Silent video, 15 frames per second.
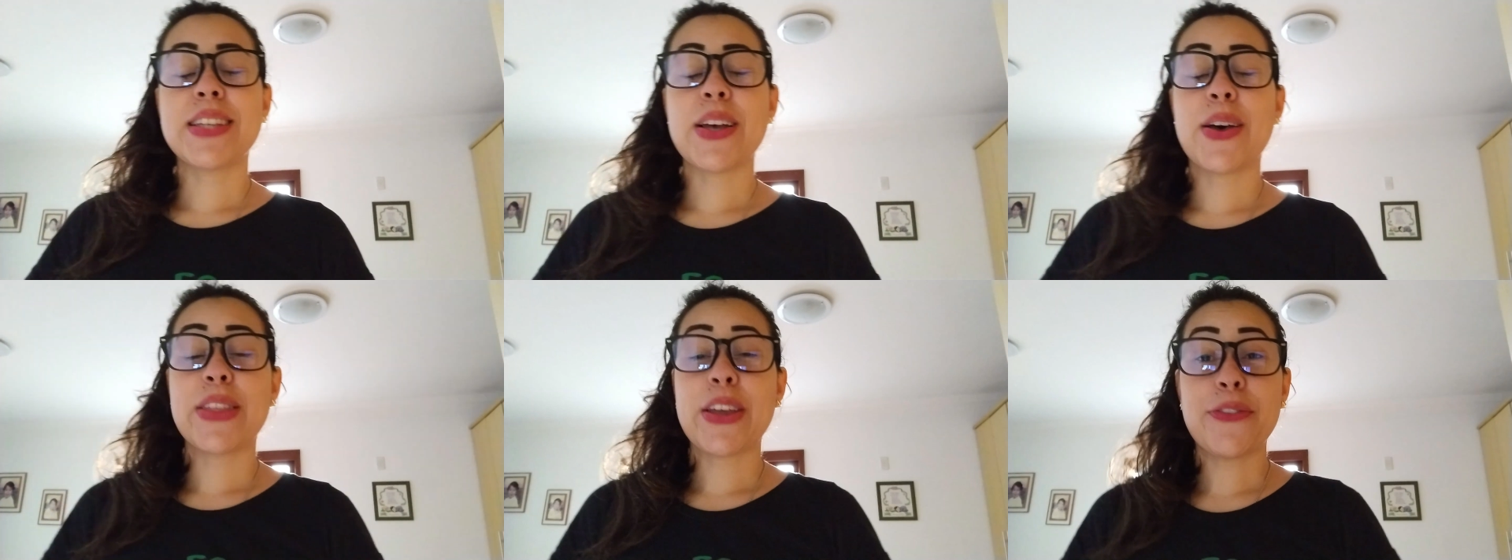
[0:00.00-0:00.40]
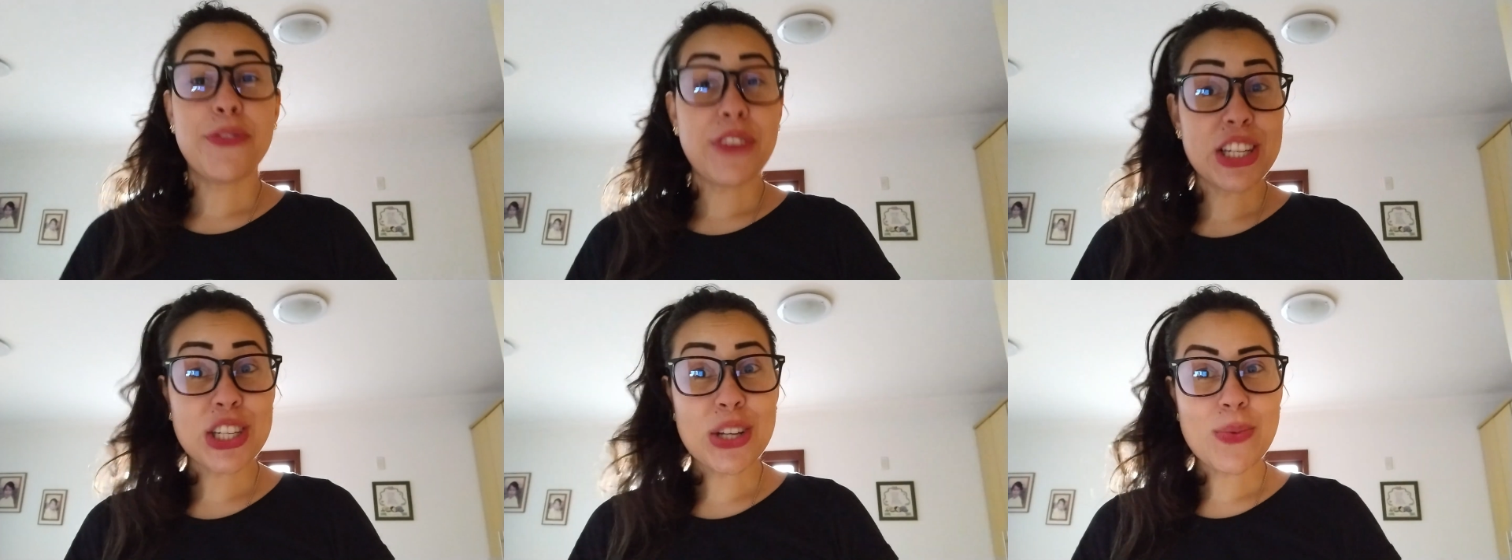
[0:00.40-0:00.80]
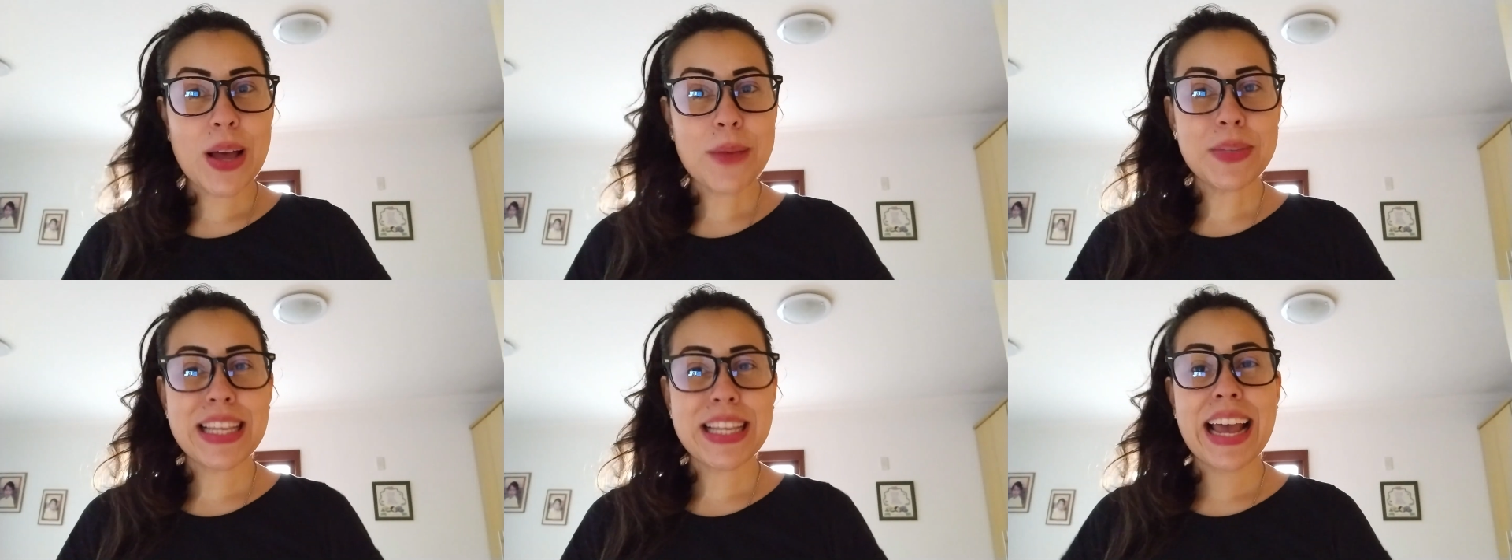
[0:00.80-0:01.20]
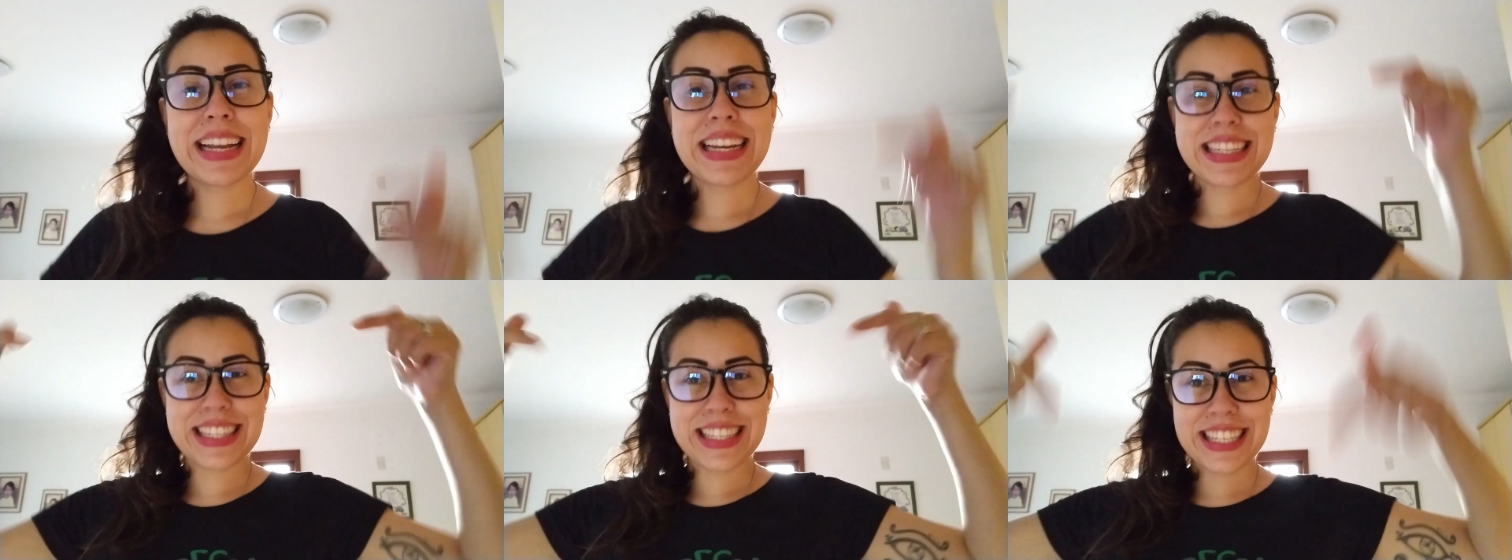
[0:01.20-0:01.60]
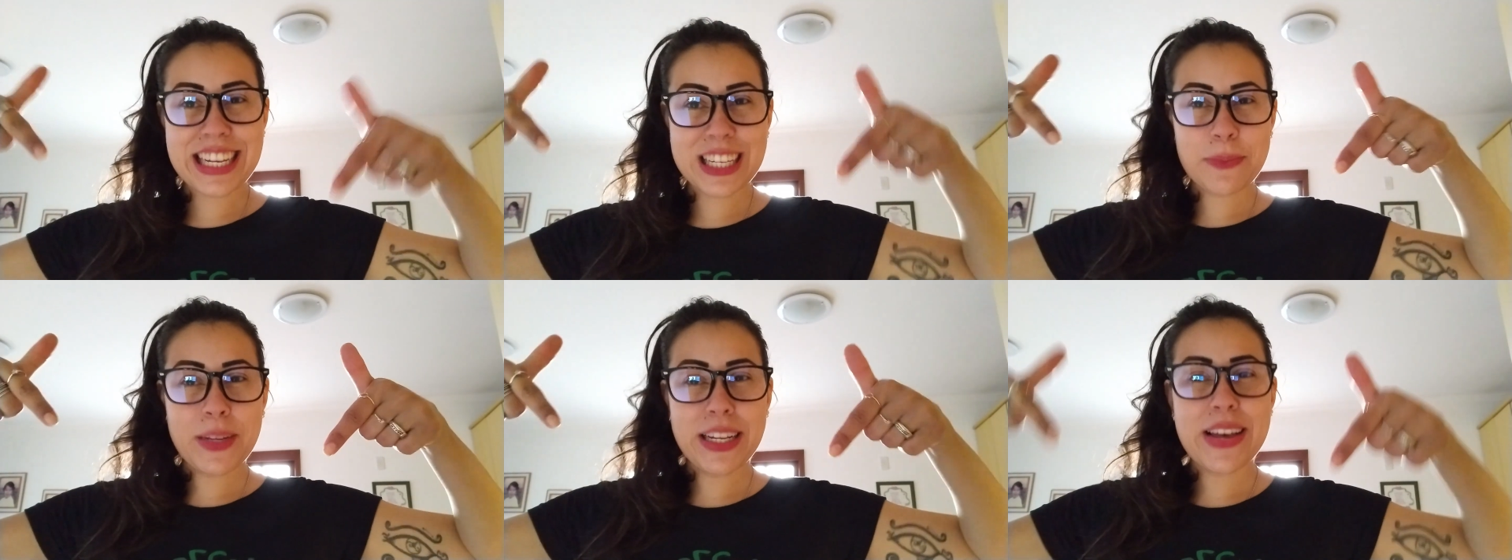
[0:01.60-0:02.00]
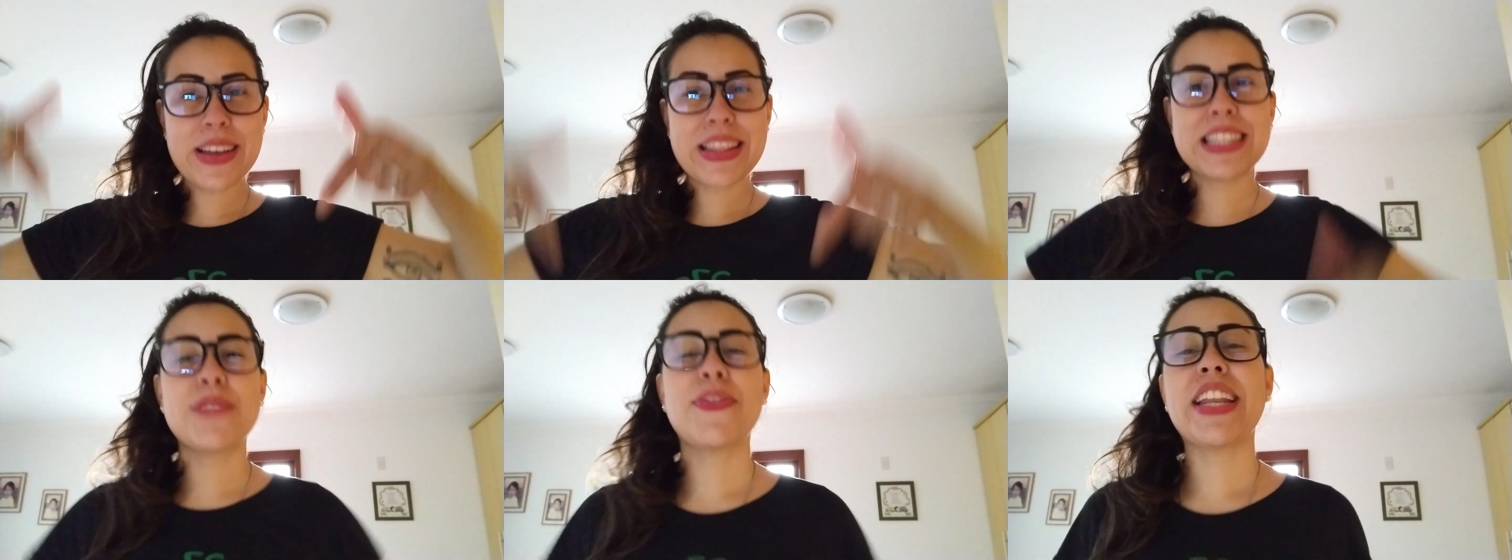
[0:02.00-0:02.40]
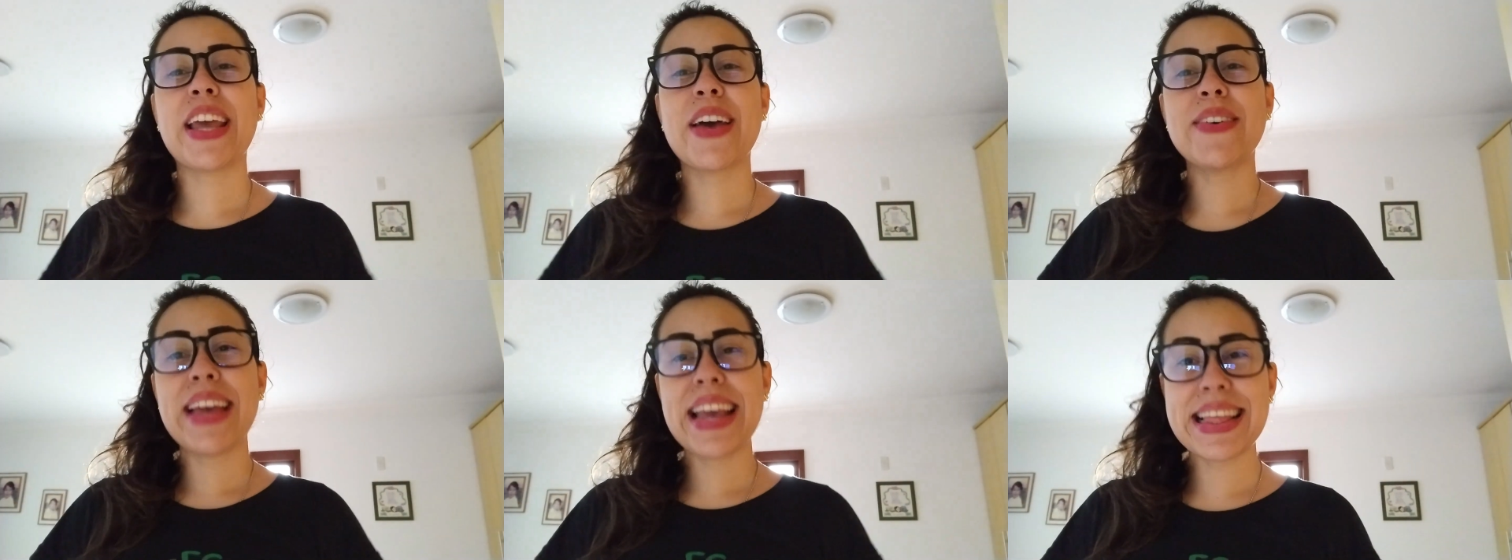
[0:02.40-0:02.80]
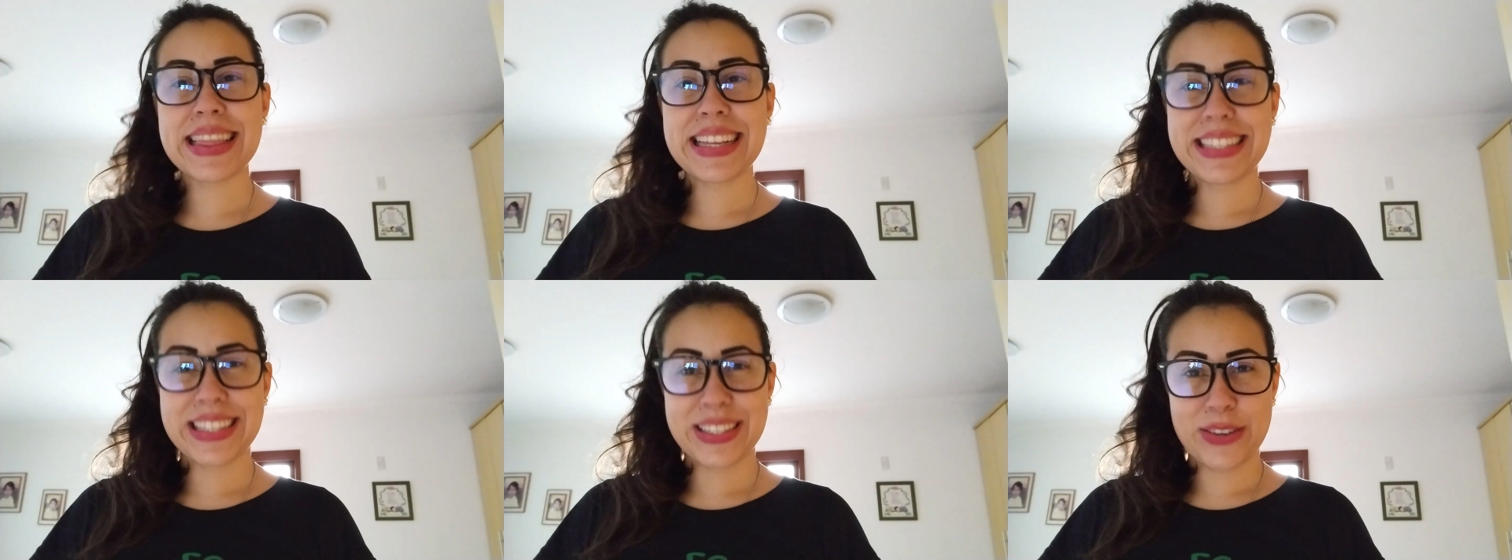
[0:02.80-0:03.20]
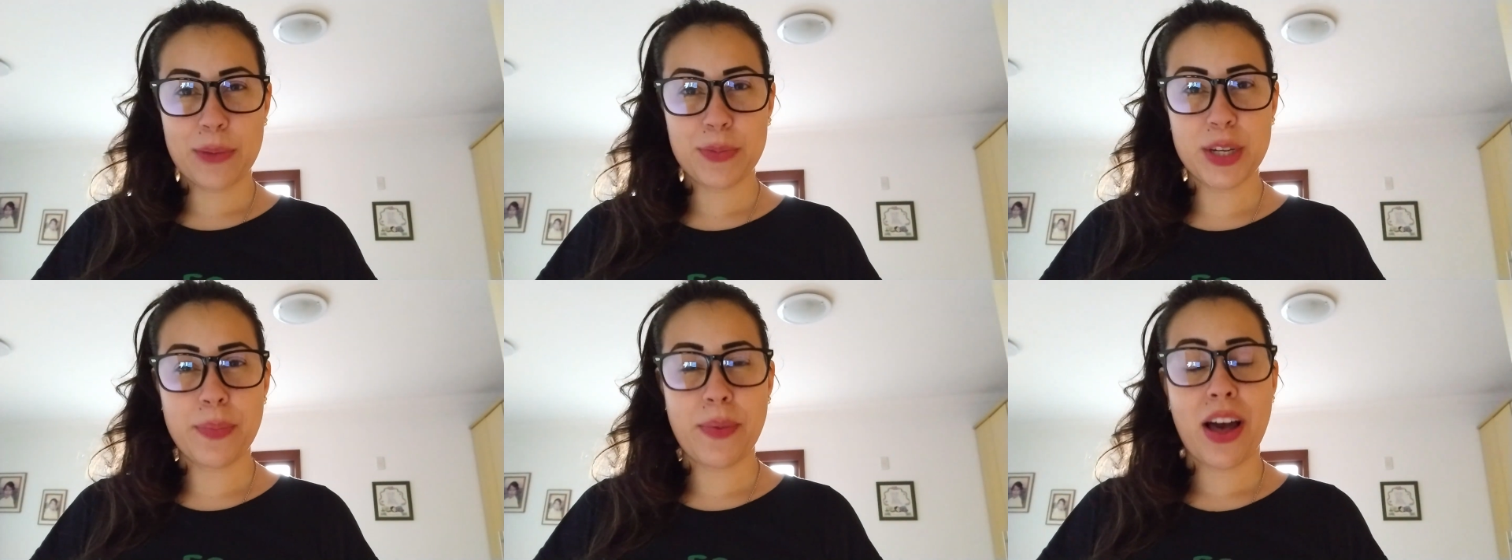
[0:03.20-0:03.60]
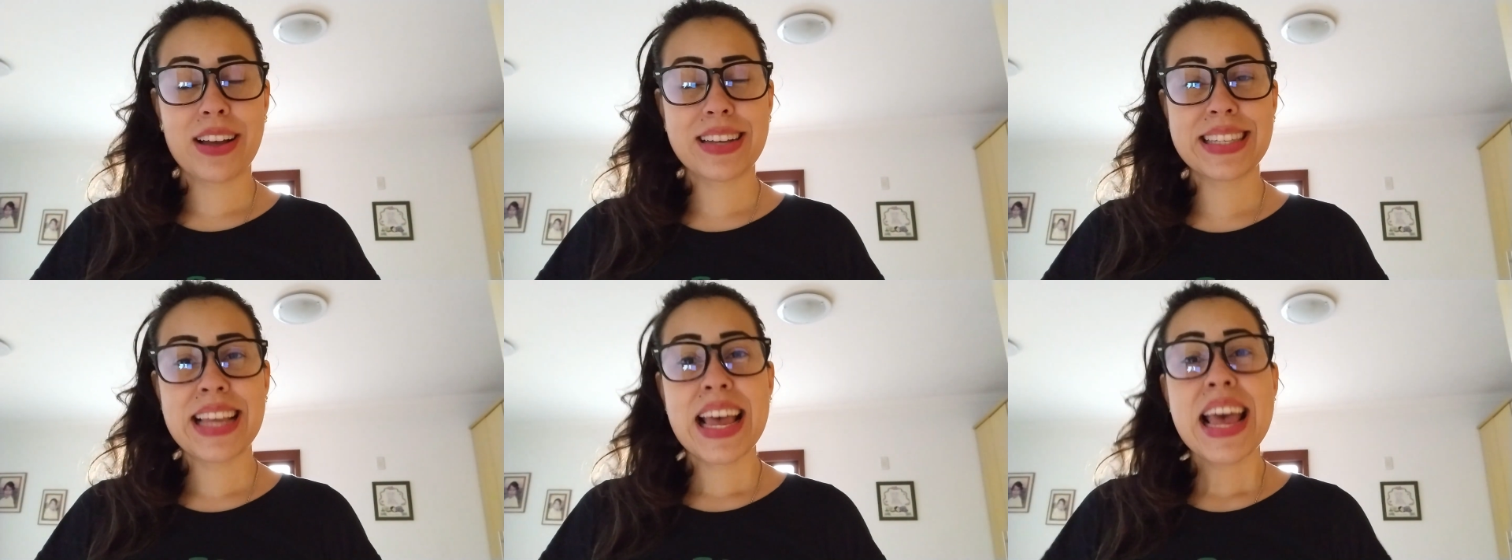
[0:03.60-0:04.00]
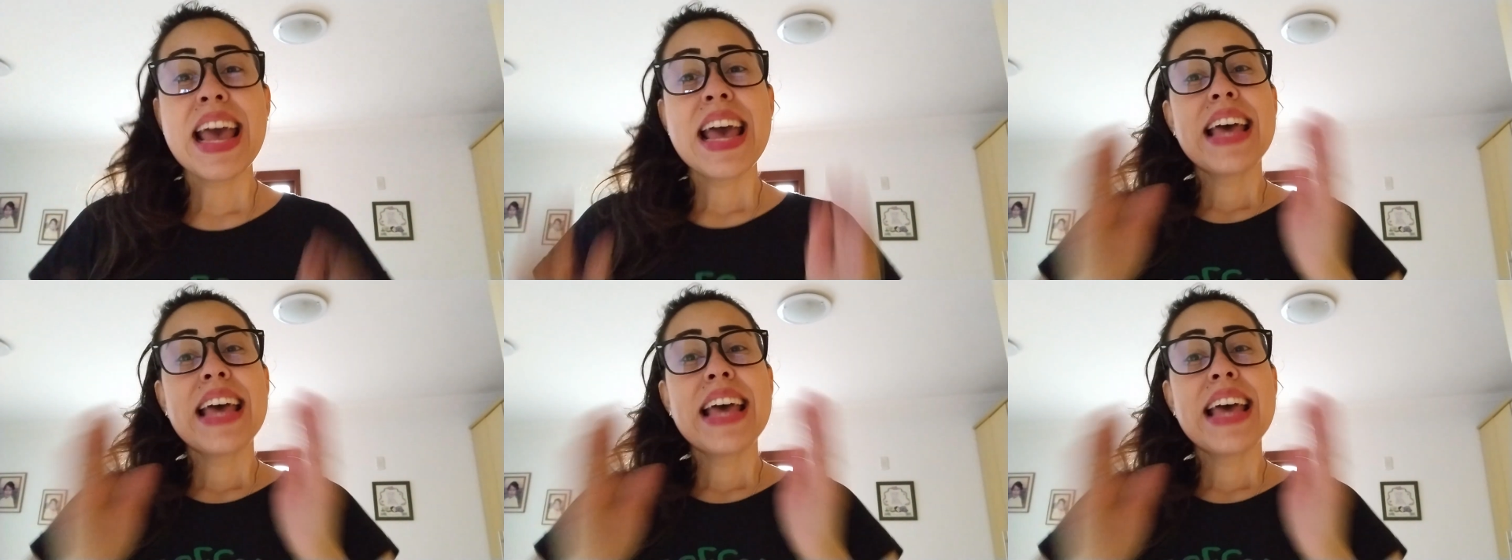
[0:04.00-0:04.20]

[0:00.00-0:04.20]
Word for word: So the official website is just below this video in the description box.